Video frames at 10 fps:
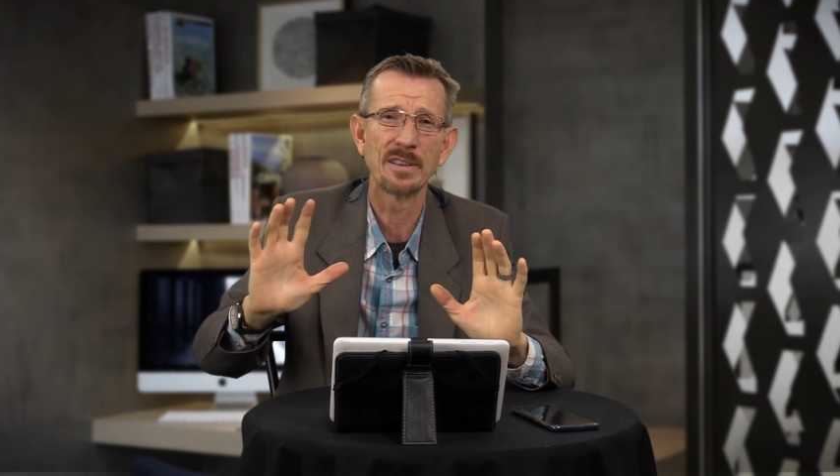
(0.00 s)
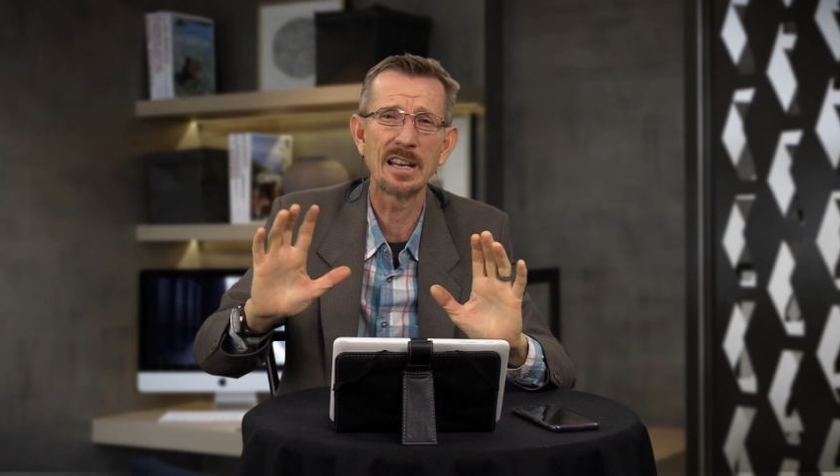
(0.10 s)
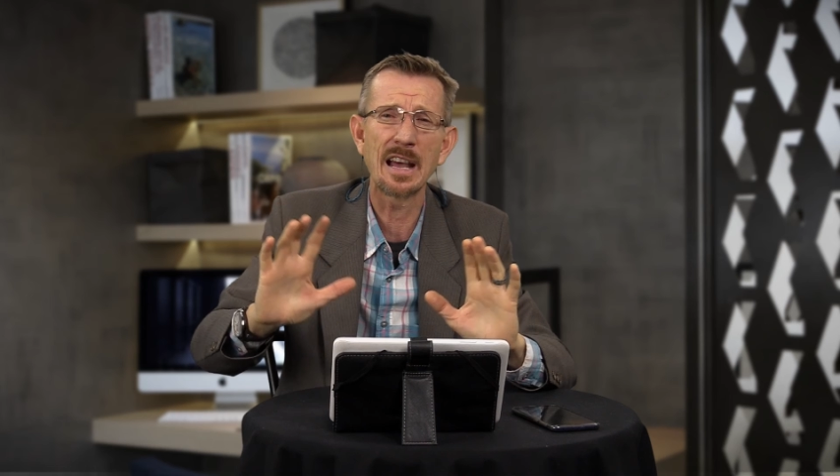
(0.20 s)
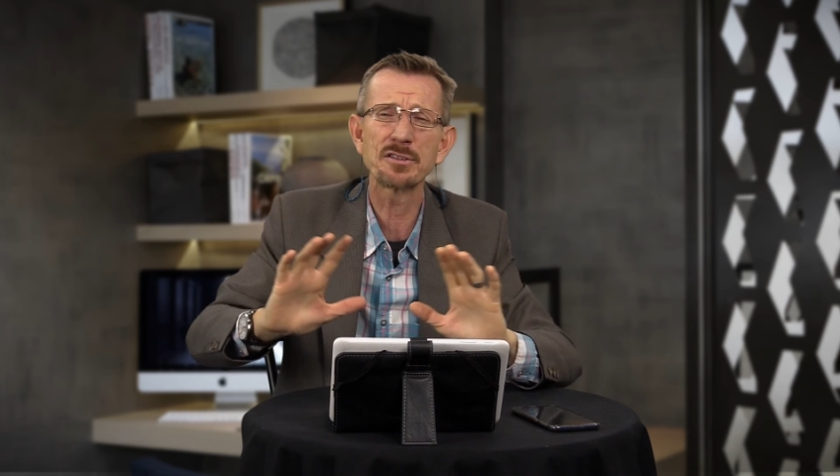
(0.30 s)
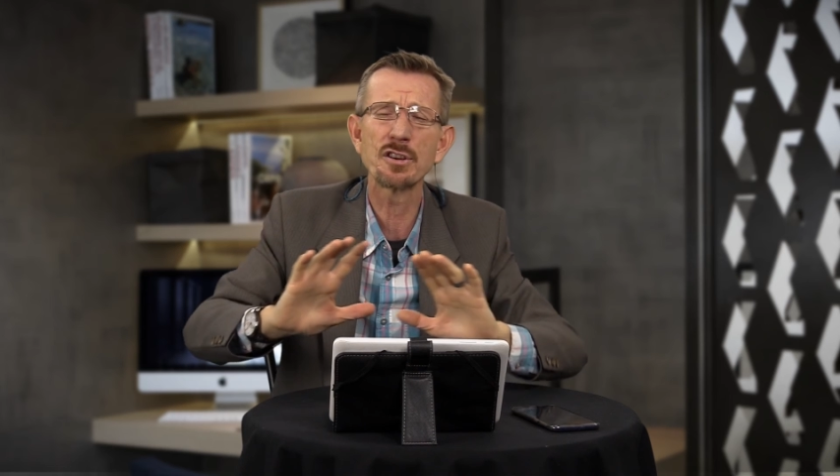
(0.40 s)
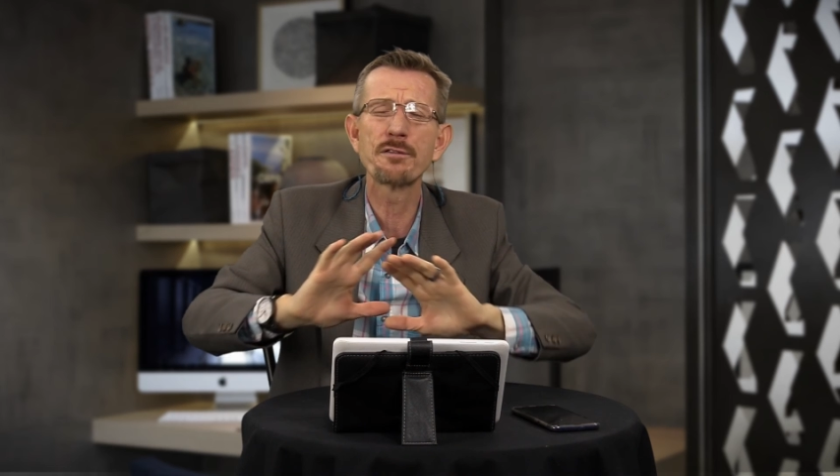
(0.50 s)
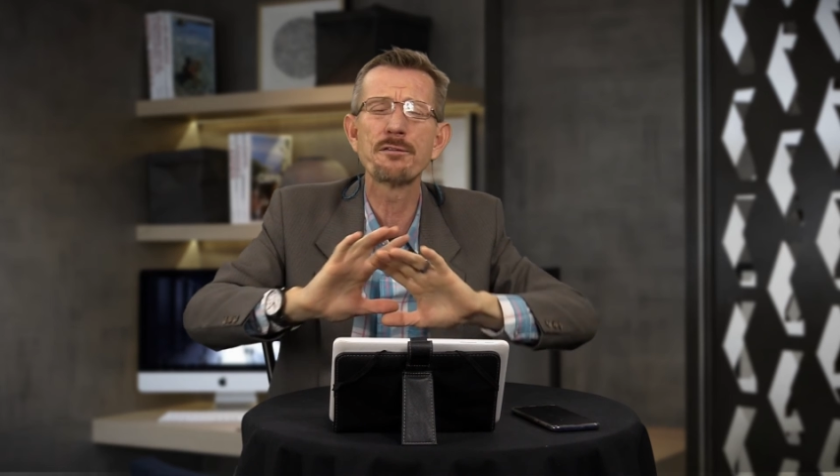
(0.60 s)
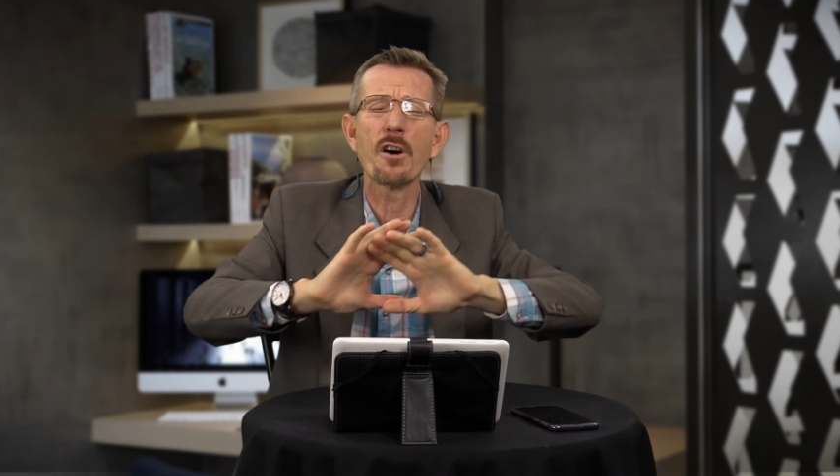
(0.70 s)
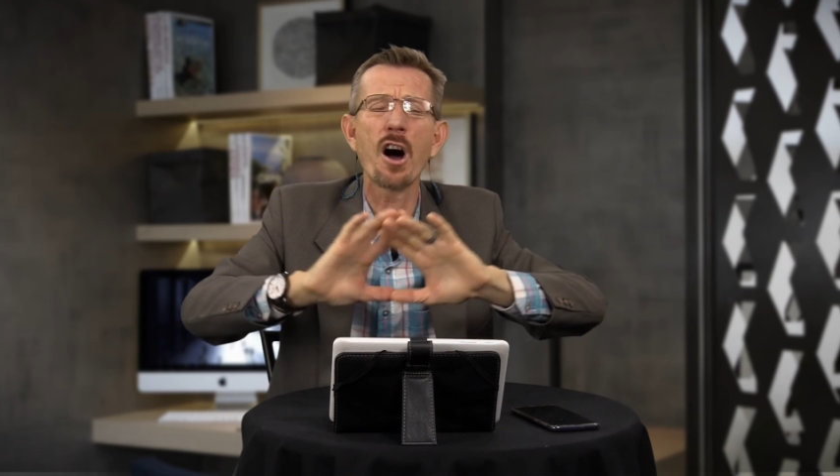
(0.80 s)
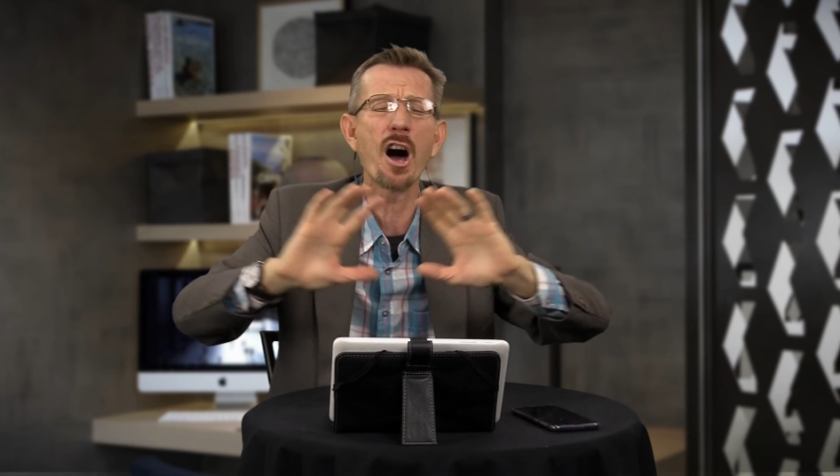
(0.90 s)
He loves you
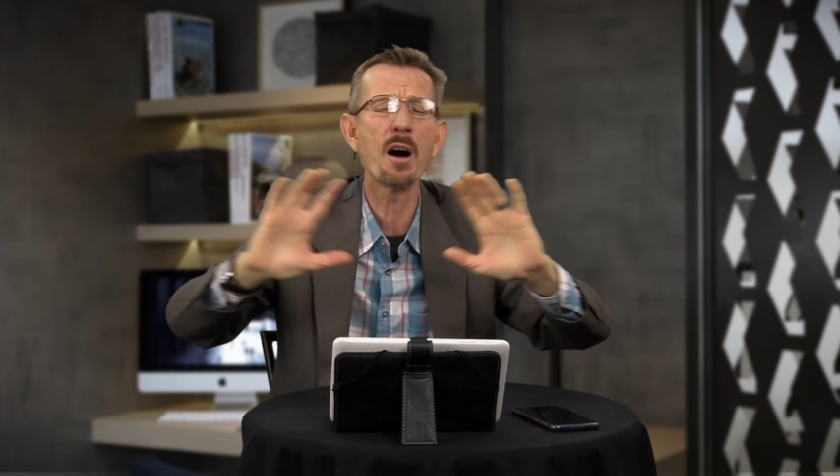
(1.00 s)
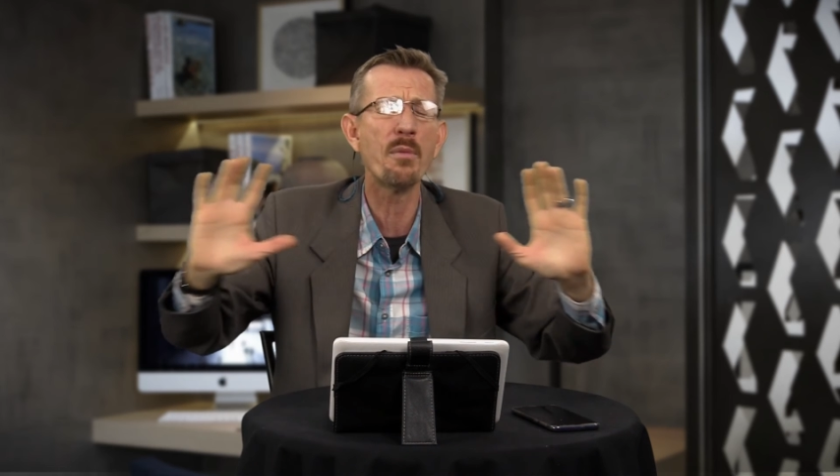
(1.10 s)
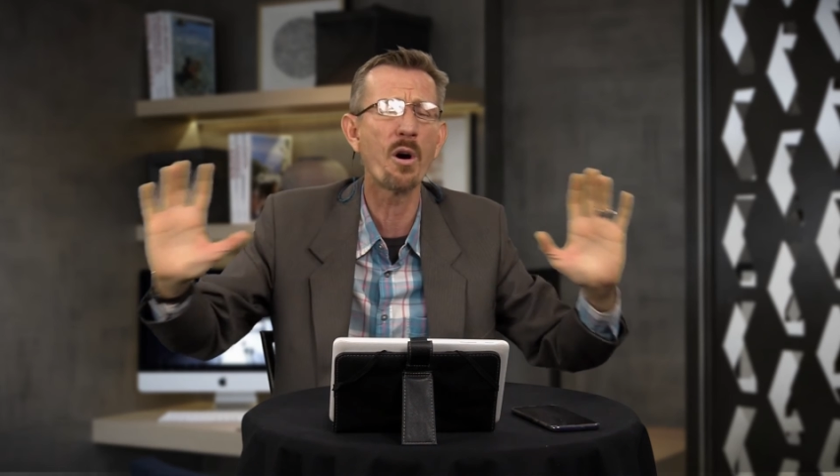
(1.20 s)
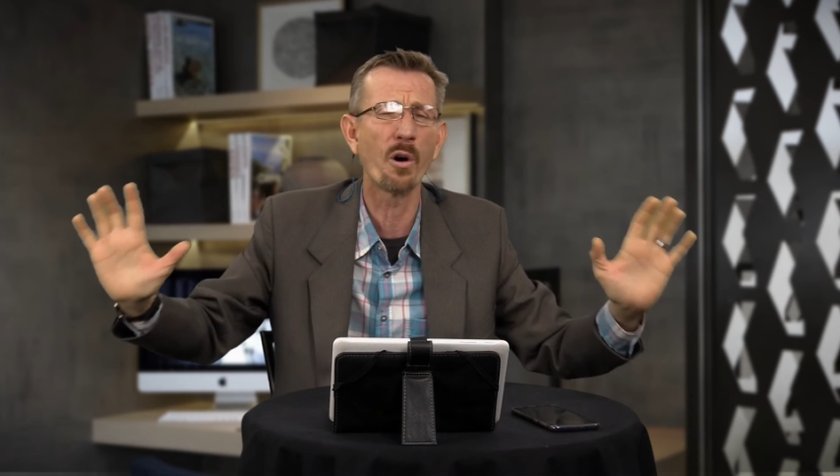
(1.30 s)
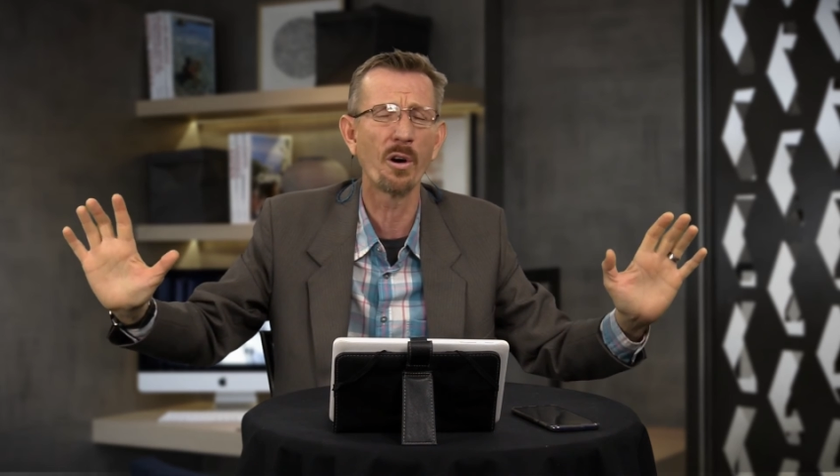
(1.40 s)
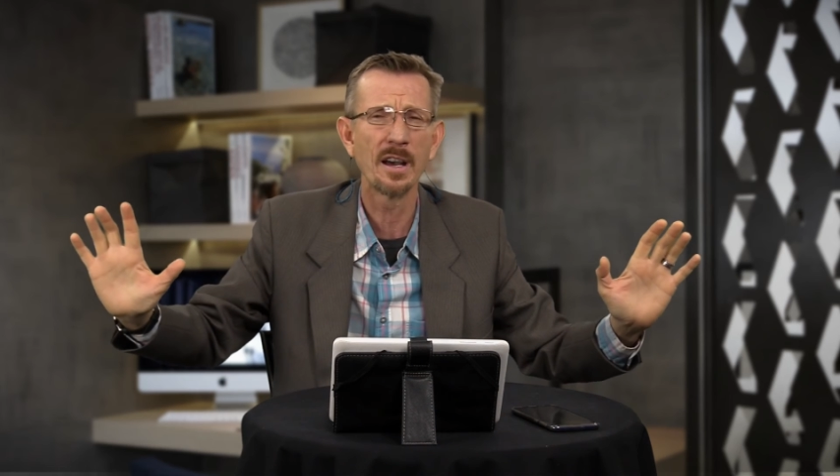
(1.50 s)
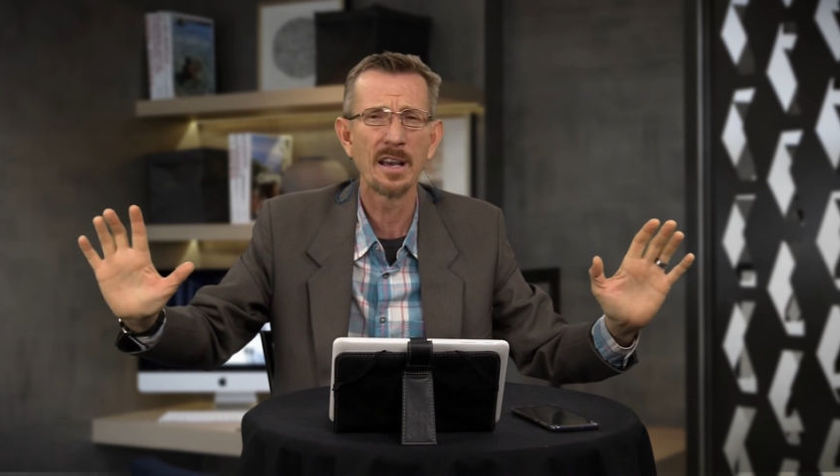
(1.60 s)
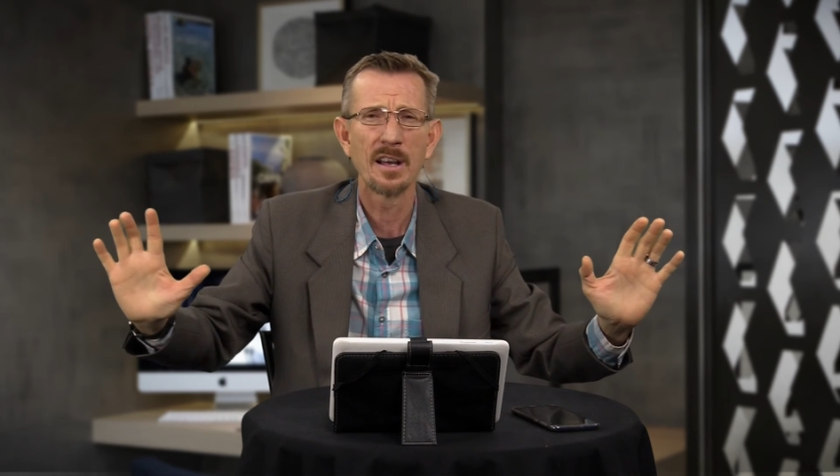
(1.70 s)
far more.